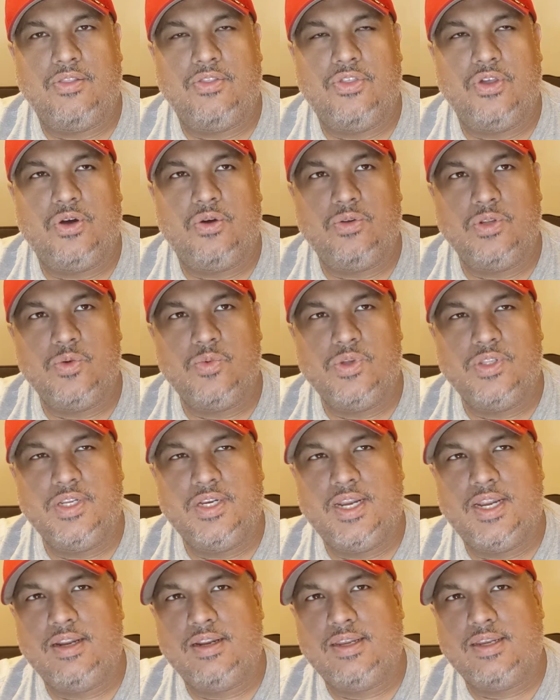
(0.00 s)
The only one
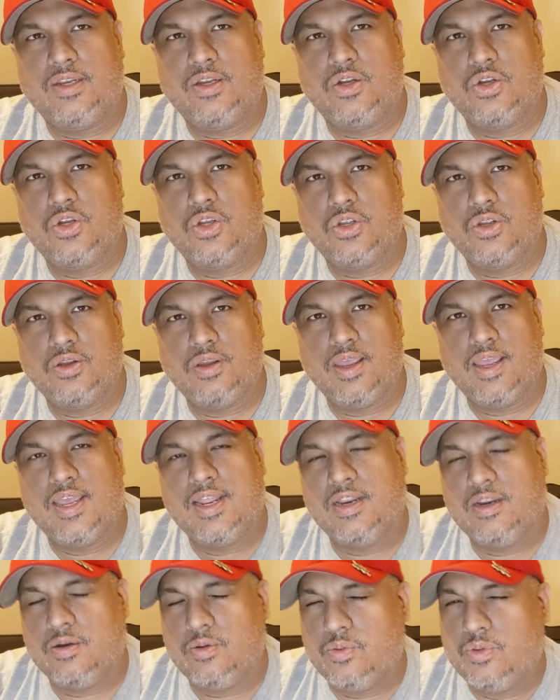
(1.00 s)
that I
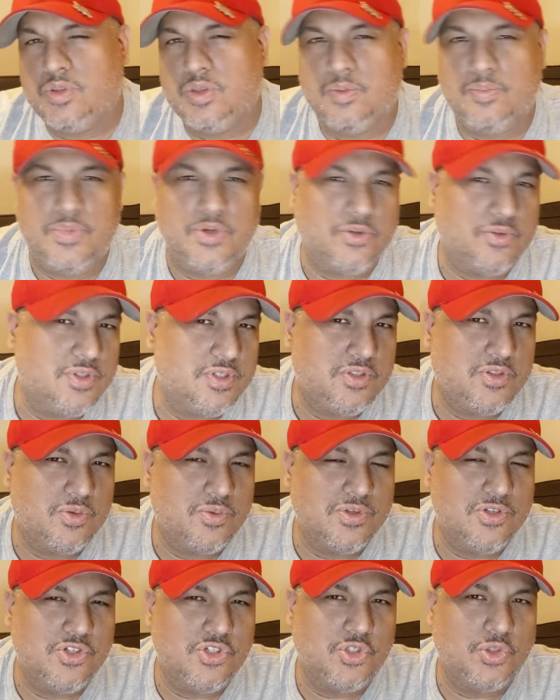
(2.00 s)
had the ability
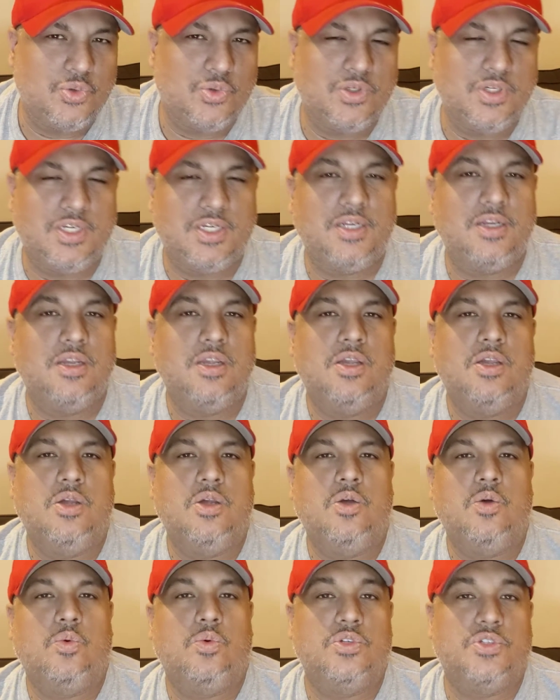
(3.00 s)
to enjoy
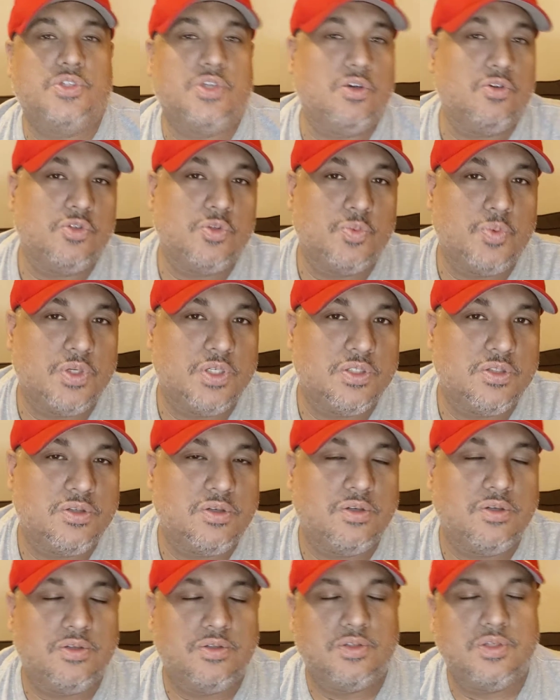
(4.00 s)
was
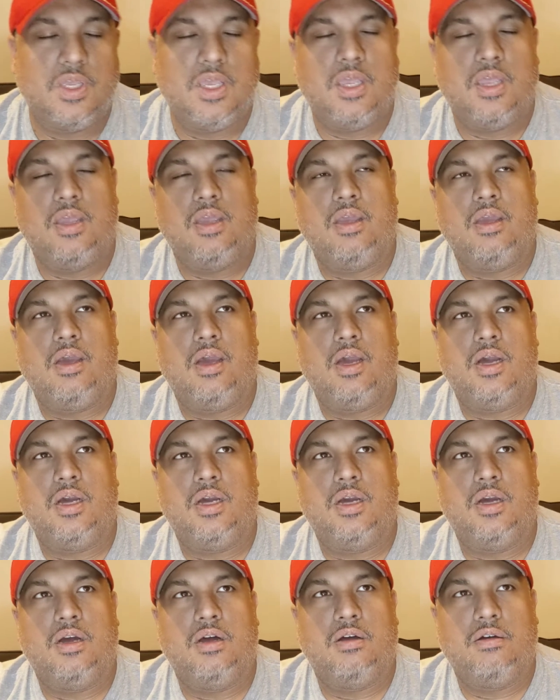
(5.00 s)
Ghostbusters.
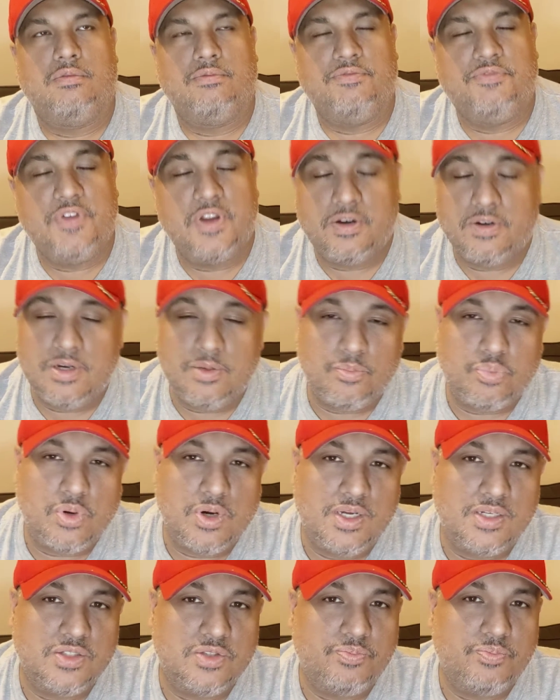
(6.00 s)
Very
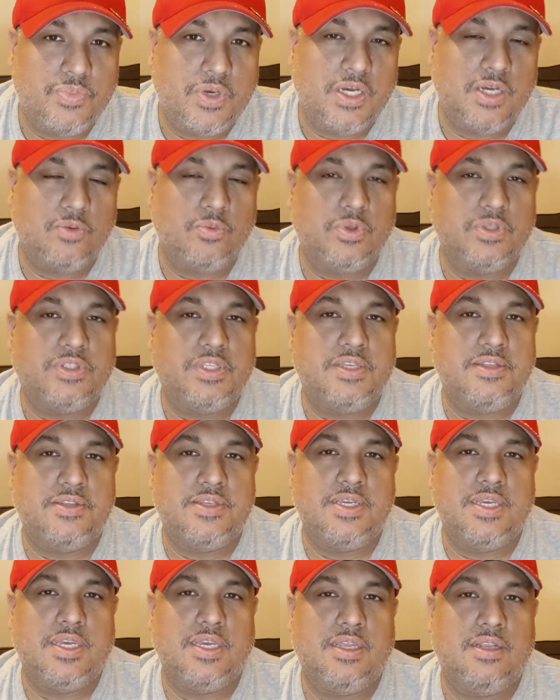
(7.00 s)
impressed by what they
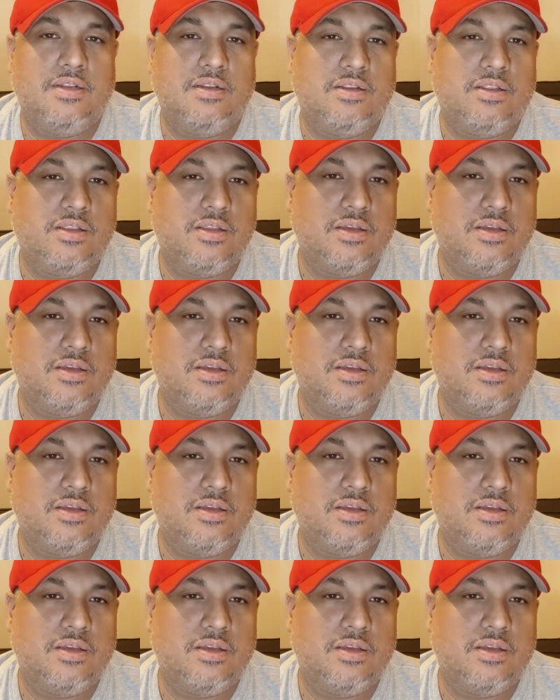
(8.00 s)
did.